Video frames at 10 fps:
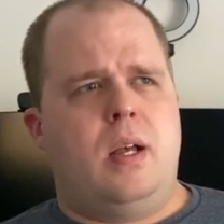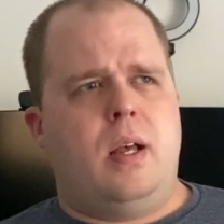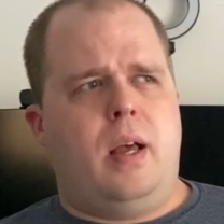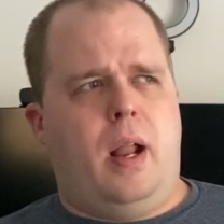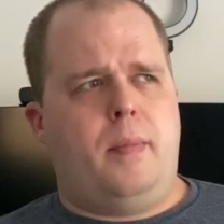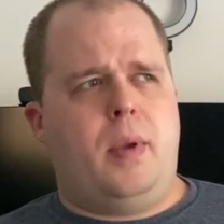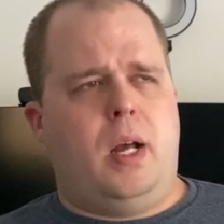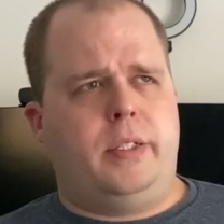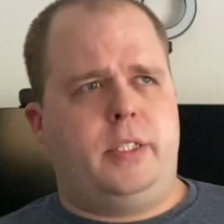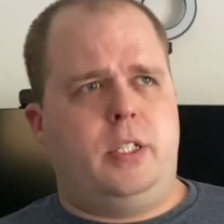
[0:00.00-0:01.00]
And I'm
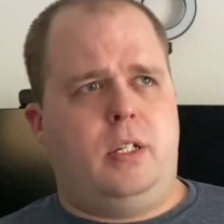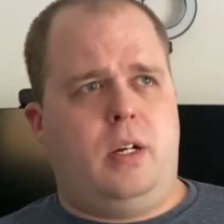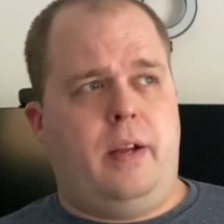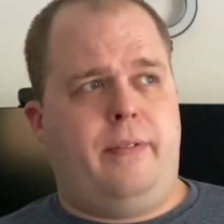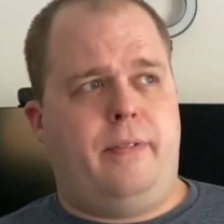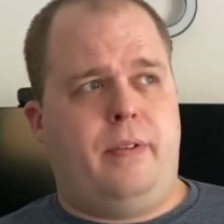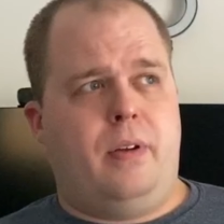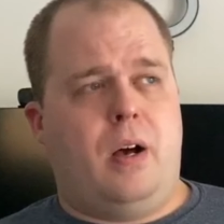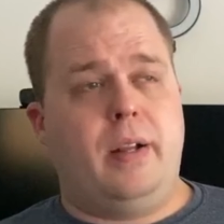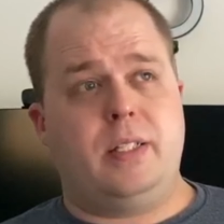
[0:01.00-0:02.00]
not sure if
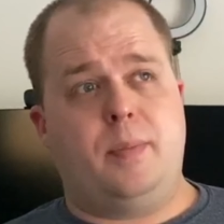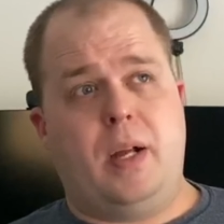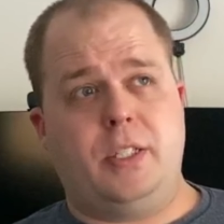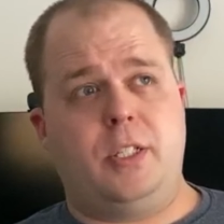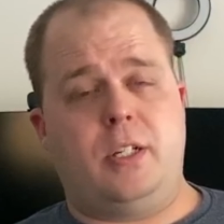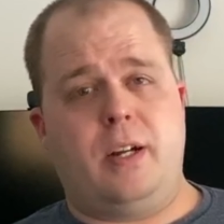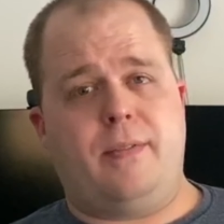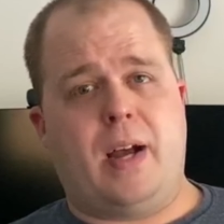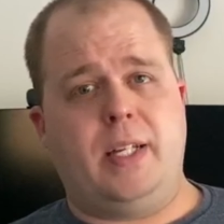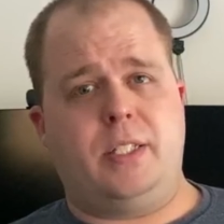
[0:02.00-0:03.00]
I
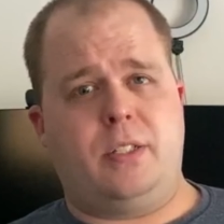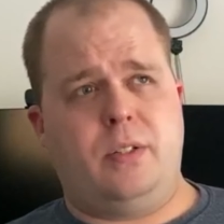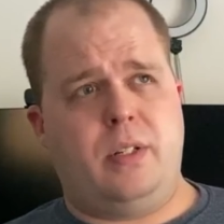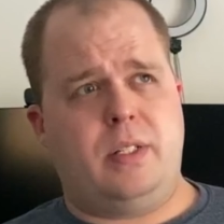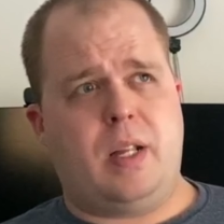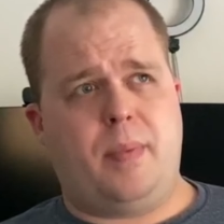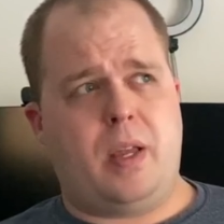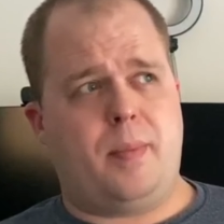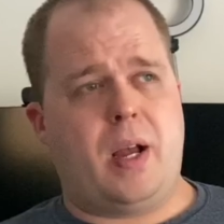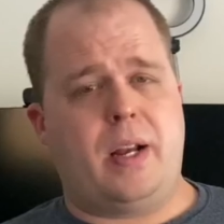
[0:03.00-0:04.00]
screwed something up
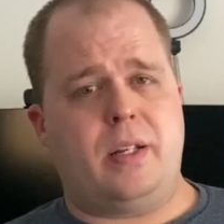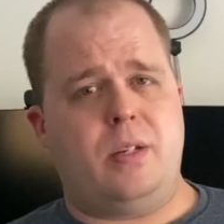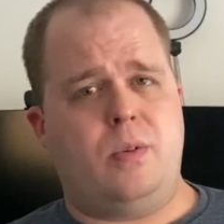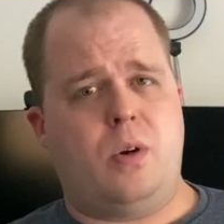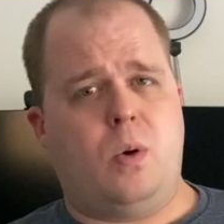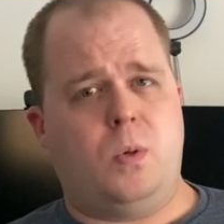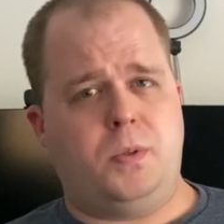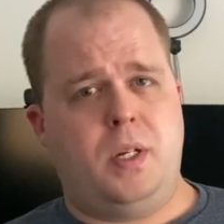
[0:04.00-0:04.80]
and got it too cold.